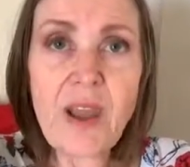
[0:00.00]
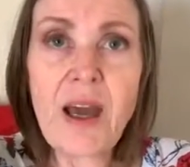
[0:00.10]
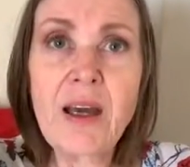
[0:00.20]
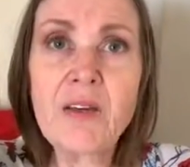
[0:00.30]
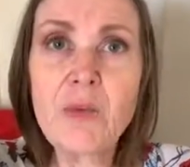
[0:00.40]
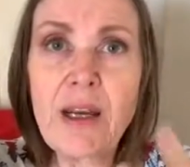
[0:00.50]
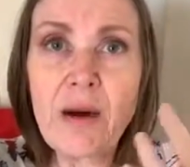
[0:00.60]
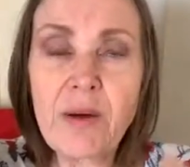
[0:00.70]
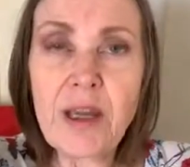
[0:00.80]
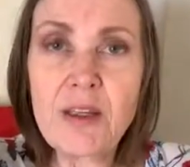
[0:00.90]
And when
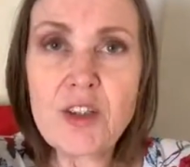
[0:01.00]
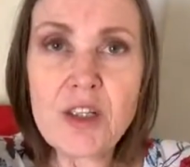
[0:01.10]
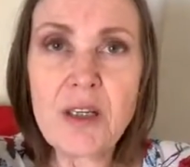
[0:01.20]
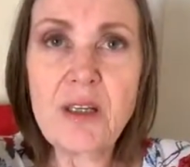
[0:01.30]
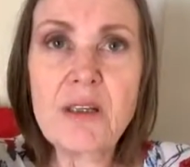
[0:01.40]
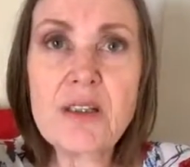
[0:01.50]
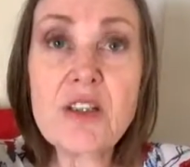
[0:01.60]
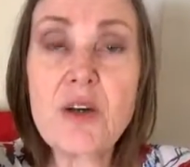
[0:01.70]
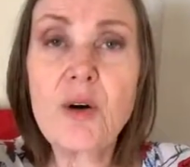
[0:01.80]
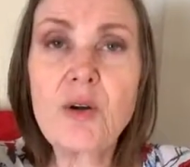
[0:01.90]
our energy is
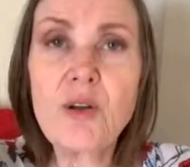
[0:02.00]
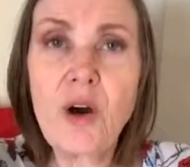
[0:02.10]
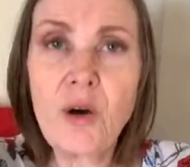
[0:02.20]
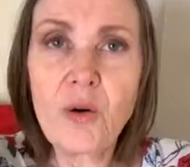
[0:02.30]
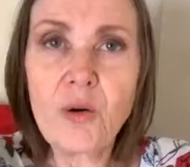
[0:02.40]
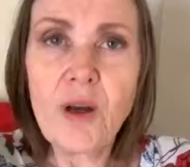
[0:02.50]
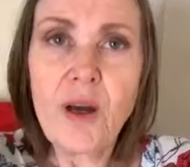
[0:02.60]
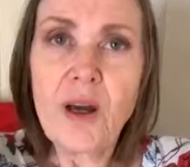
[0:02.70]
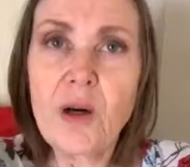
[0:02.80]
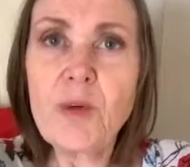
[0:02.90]
so low
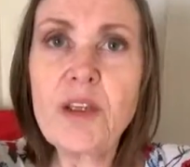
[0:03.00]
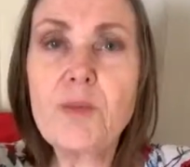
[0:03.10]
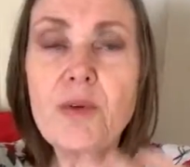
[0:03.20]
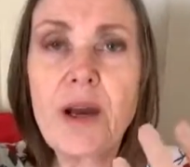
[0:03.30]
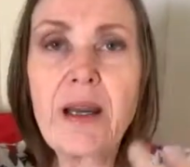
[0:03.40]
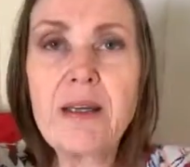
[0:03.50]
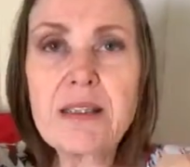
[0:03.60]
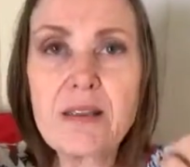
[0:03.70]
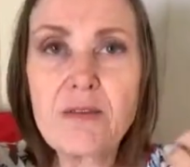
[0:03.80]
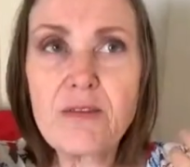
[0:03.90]
and when the brain
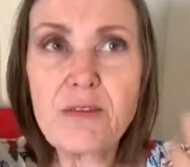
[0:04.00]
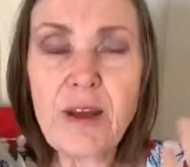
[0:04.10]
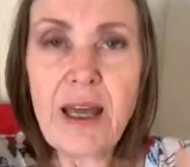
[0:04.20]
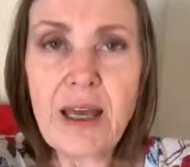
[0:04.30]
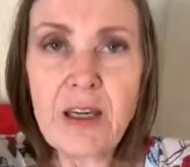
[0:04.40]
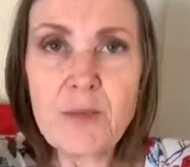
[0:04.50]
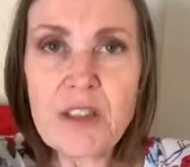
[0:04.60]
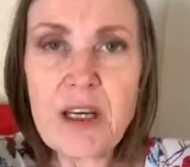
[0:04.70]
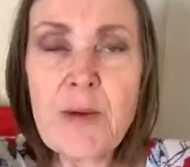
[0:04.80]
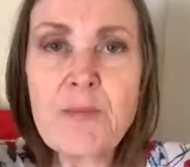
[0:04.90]
is
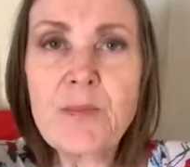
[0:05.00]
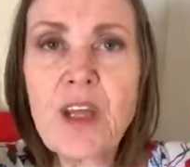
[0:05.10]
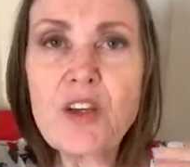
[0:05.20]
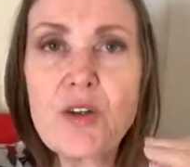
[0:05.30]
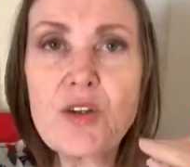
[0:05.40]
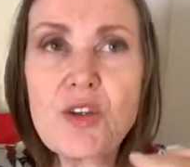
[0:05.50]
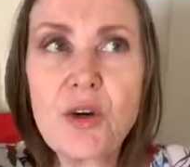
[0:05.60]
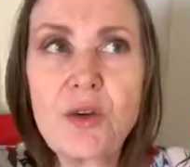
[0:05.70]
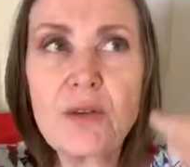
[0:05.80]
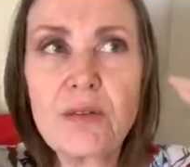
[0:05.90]
inflamed, that you
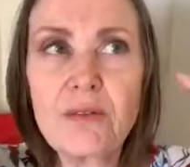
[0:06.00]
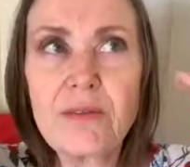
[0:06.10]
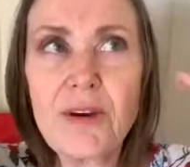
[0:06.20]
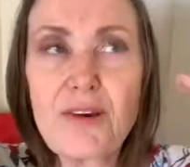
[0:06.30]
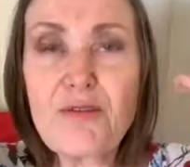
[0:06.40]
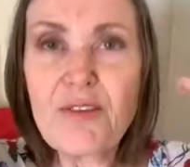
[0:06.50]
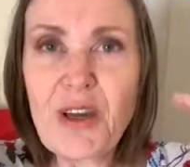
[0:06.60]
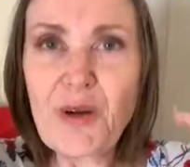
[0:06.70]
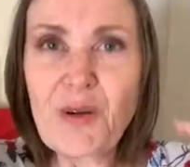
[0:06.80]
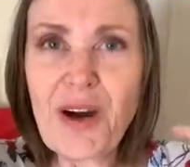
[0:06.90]
don't
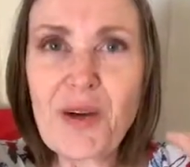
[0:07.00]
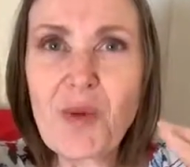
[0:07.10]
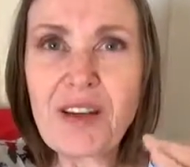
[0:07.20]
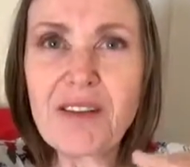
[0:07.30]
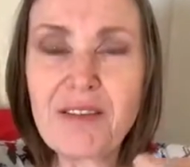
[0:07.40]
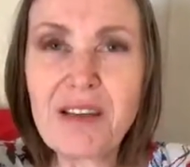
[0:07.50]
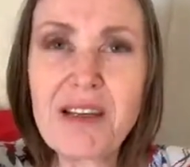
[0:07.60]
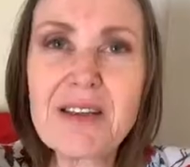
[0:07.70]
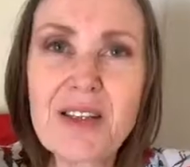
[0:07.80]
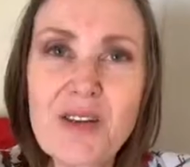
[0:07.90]
feel, right? And one of the
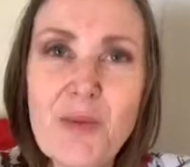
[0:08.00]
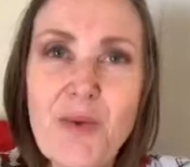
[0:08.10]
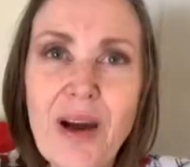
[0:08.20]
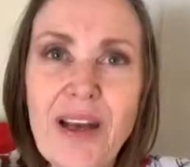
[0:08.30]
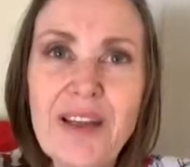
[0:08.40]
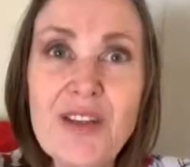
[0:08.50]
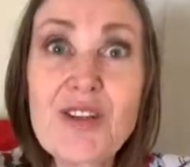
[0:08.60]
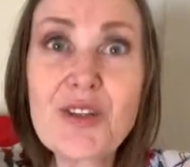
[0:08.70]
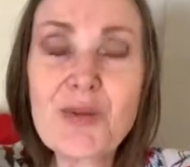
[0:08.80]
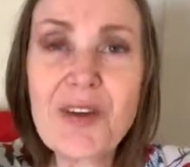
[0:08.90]
things that your brain can
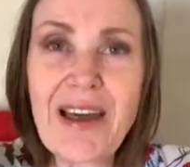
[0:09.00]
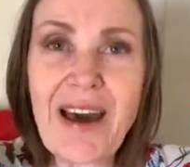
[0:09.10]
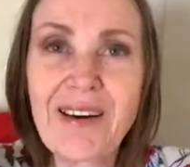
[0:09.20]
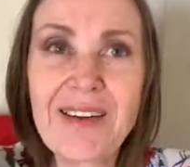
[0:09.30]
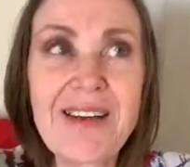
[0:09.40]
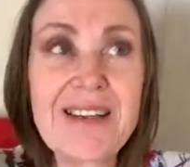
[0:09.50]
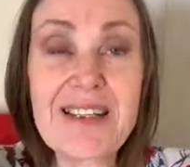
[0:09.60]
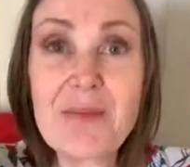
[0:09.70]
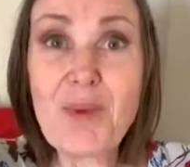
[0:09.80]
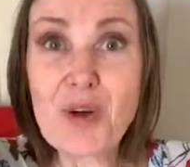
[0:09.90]
do without is
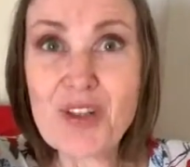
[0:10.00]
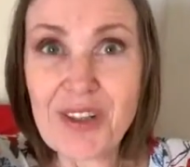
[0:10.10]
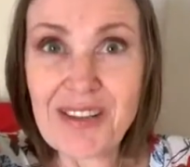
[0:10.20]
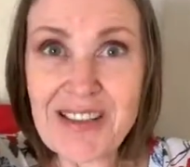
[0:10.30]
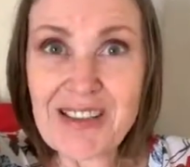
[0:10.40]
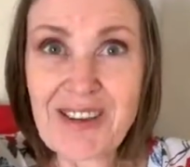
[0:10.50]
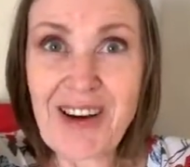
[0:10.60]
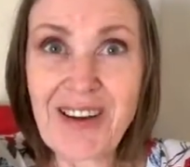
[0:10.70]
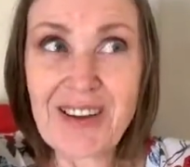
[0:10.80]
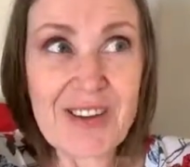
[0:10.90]
emotions,
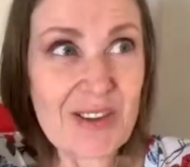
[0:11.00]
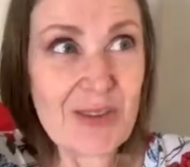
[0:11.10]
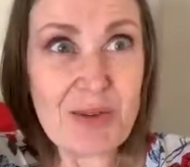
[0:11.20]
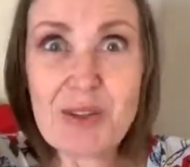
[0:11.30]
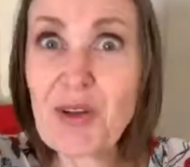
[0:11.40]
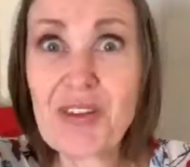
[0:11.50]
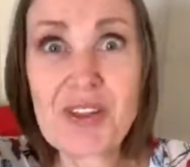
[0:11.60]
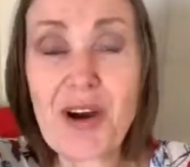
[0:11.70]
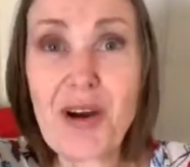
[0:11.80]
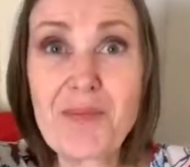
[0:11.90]
right? Because who's got the
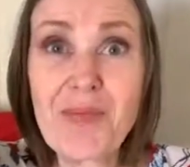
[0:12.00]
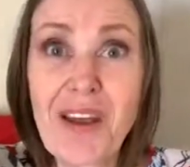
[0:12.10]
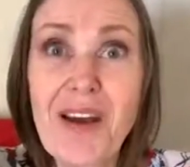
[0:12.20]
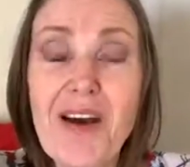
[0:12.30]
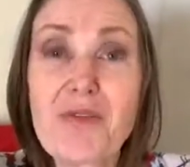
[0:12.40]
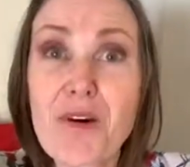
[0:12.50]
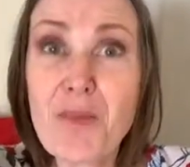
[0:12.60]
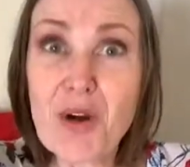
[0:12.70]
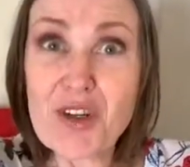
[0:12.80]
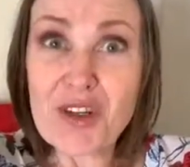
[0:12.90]
time for
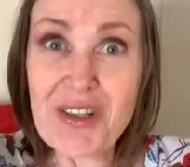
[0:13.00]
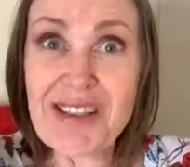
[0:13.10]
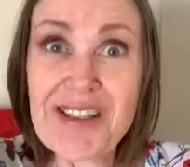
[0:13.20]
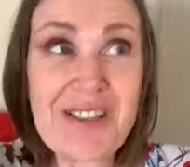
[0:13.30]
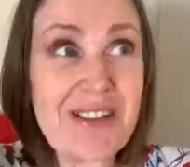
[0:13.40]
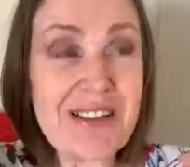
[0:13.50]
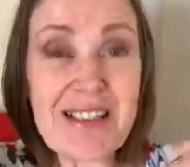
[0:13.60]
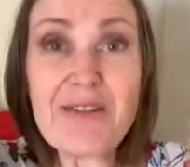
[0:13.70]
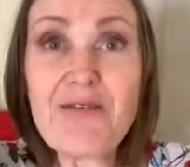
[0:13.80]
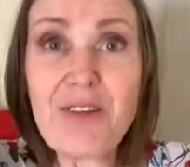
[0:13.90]
emotions? It's
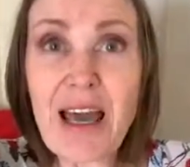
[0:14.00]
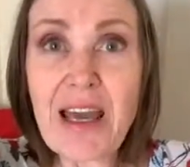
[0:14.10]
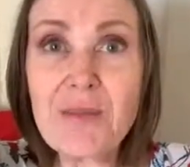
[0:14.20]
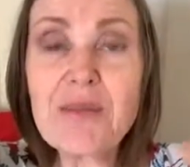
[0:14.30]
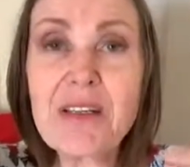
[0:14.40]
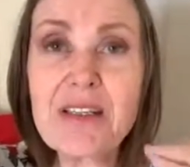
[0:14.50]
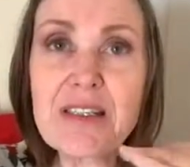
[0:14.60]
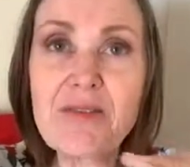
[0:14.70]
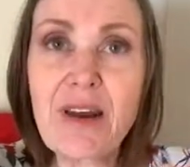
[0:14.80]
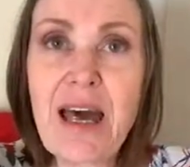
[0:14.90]
inflamed, it's
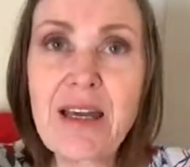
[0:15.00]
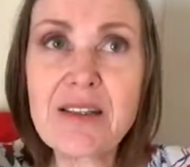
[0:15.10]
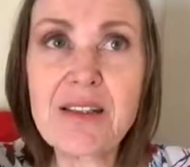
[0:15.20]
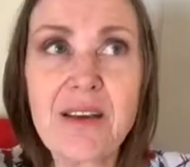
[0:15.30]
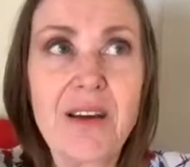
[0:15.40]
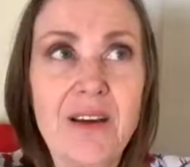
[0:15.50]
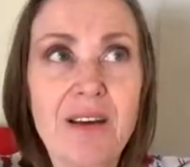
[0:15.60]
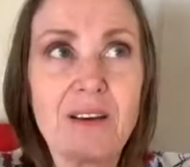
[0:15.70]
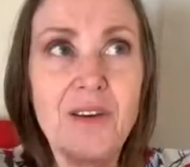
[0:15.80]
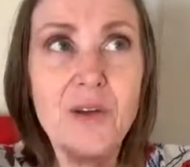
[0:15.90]
flat,
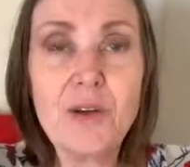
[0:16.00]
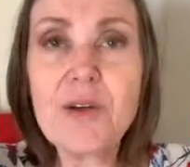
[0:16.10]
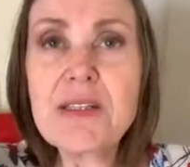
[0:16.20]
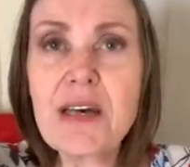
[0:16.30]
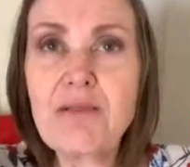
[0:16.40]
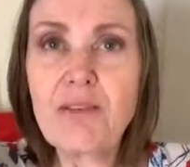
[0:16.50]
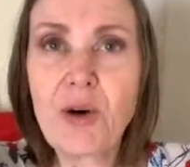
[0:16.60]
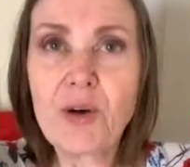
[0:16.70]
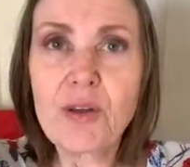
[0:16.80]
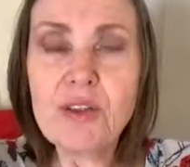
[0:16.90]
you lose that
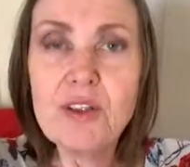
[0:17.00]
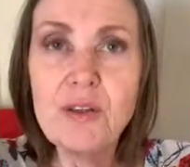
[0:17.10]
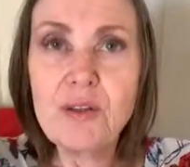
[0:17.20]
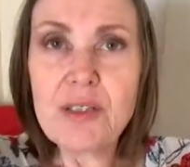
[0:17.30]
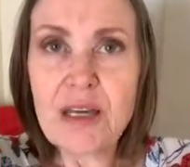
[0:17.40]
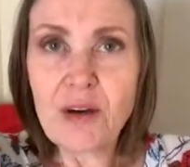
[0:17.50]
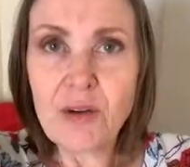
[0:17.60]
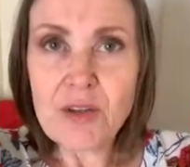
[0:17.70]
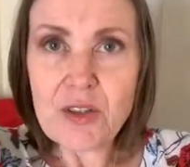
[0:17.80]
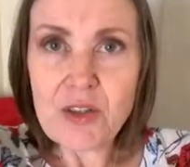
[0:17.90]
focus, you lose that
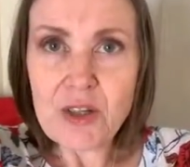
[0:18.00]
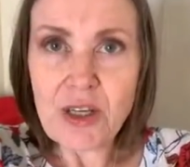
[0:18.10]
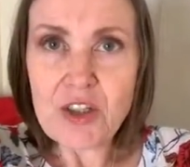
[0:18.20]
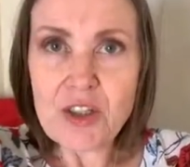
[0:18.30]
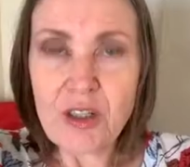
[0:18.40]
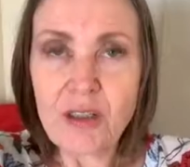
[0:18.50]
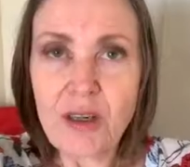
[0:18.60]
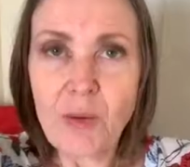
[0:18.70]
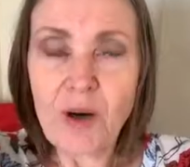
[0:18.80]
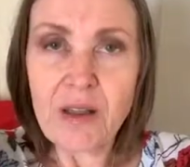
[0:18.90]
concentration.
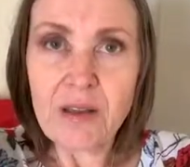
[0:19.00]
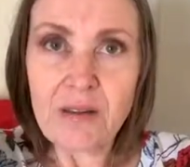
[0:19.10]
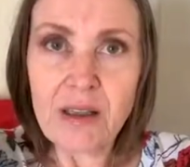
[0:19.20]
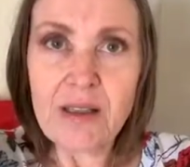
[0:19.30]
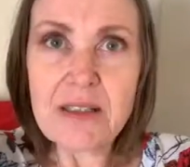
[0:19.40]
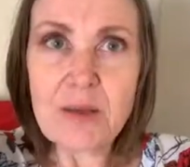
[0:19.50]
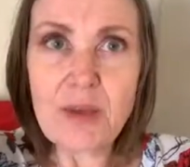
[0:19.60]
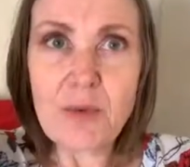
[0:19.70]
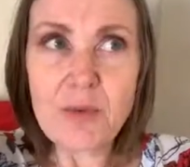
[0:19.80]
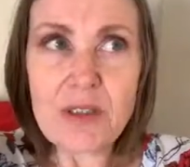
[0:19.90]
And one of the things that
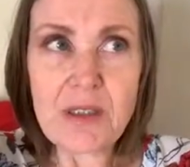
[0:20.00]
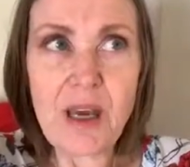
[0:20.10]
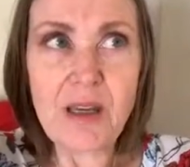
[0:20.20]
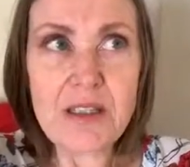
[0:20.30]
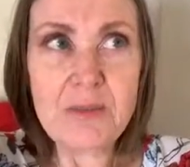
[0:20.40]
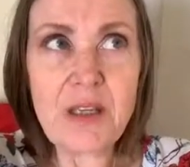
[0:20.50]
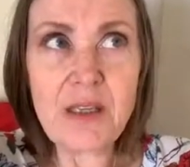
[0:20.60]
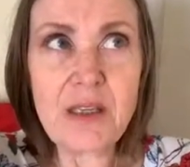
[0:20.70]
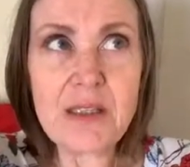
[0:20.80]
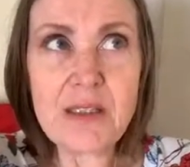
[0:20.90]
people say to
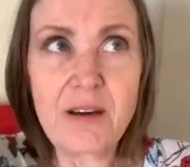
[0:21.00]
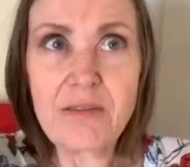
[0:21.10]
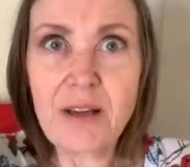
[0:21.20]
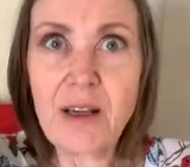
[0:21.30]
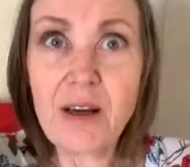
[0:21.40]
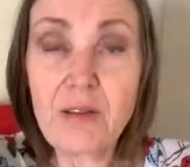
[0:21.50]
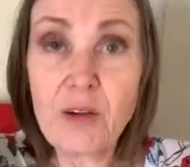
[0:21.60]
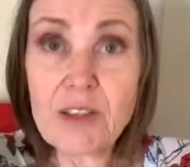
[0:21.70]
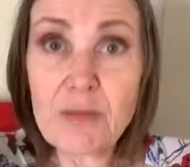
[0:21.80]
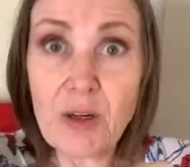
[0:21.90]
me is, I feel like I've
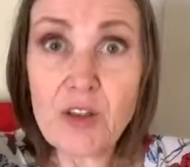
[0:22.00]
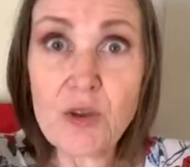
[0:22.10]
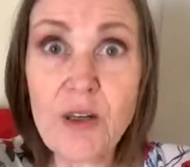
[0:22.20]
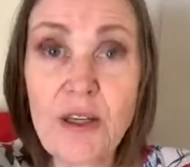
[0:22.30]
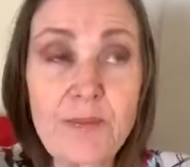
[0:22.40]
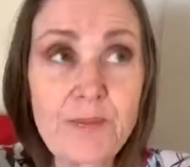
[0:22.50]
lost my joy.